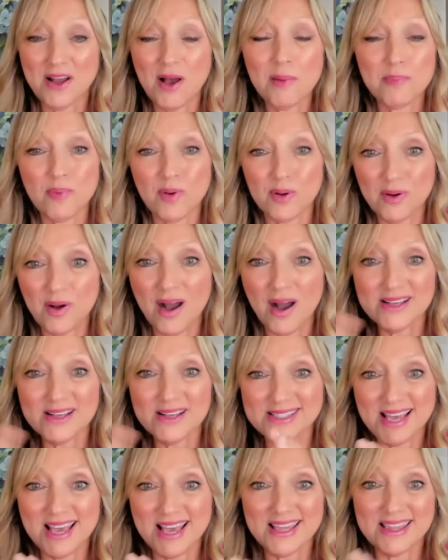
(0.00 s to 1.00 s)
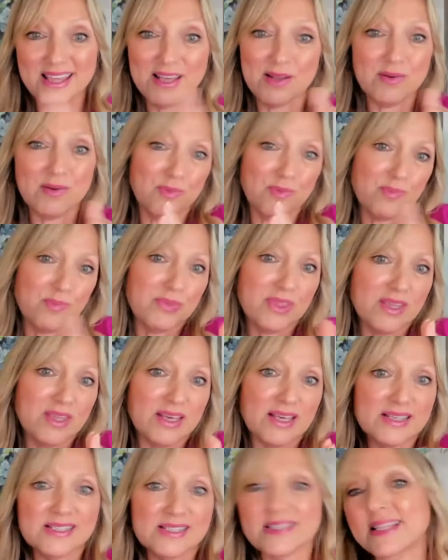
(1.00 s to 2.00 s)
when I say that the
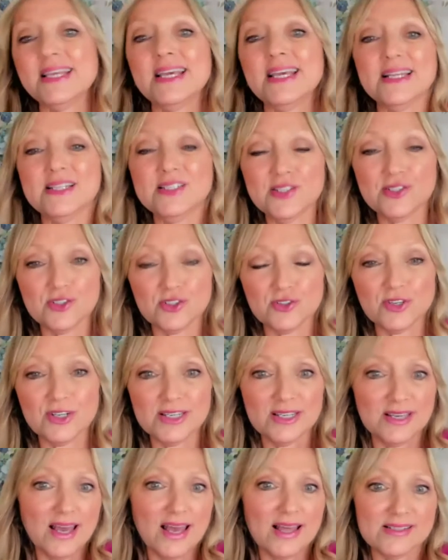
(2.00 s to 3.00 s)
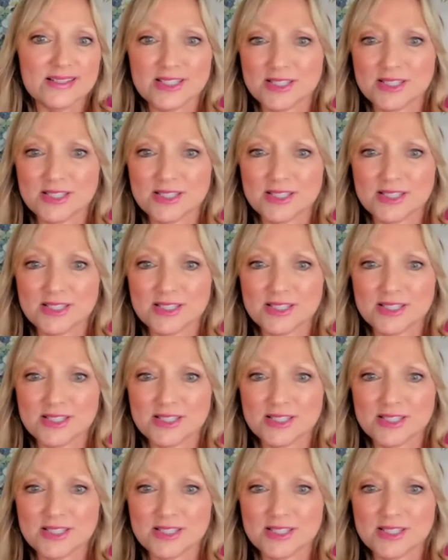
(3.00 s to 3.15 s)
industry gets,